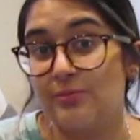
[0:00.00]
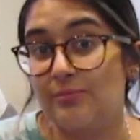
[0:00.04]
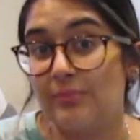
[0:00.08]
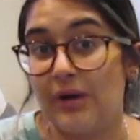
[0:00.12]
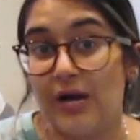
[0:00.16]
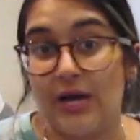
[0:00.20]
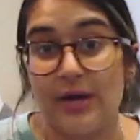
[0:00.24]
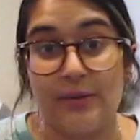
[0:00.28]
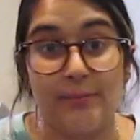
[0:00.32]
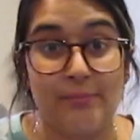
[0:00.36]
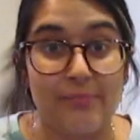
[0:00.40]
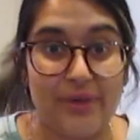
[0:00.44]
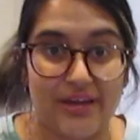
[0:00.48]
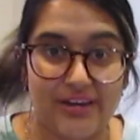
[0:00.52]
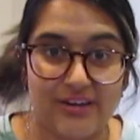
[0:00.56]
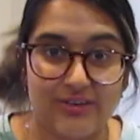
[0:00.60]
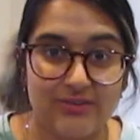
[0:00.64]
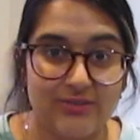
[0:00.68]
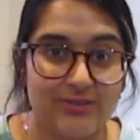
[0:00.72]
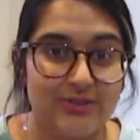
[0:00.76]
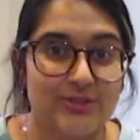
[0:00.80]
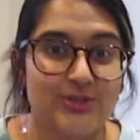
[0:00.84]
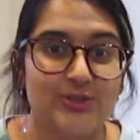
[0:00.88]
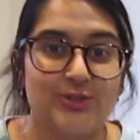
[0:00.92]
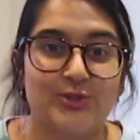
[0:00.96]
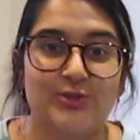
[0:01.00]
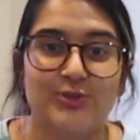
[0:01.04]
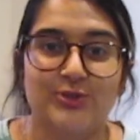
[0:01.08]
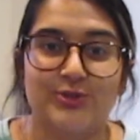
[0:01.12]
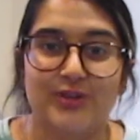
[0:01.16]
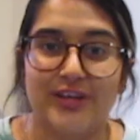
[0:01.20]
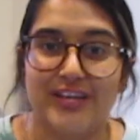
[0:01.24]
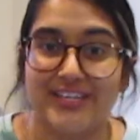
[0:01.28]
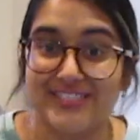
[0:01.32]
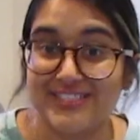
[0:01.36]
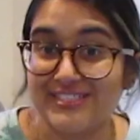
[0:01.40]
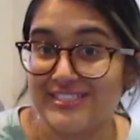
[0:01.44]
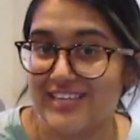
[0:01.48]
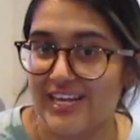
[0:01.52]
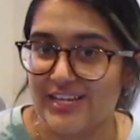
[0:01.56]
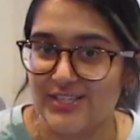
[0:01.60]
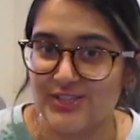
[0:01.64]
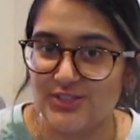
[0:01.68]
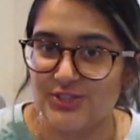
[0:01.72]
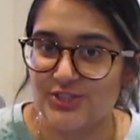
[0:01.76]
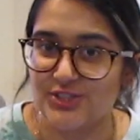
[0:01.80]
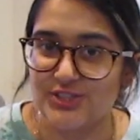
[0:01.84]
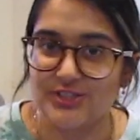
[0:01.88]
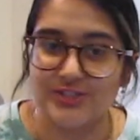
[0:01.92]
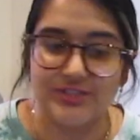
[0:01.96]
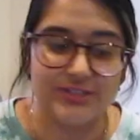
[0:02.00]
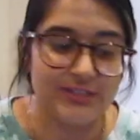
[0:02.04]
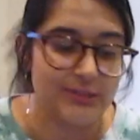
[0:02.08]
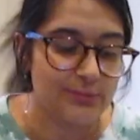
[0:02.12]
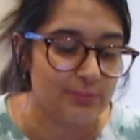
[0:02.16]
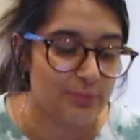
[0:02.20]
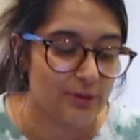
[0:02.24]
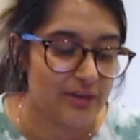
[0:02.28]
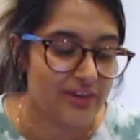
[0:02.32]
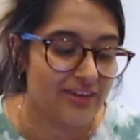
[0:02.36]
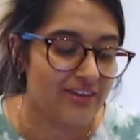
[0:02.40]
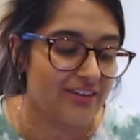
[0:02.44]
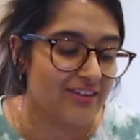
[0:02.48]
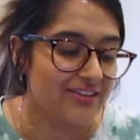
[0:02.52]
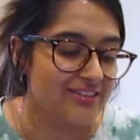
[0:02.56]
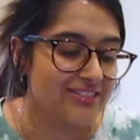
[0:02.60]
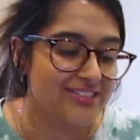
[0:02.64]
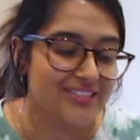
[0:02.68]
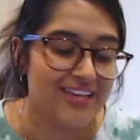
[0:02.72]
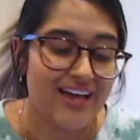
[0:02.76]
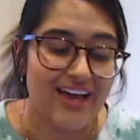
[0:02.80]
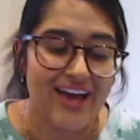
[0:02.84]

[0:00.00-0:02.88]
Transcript: my medical school essentials because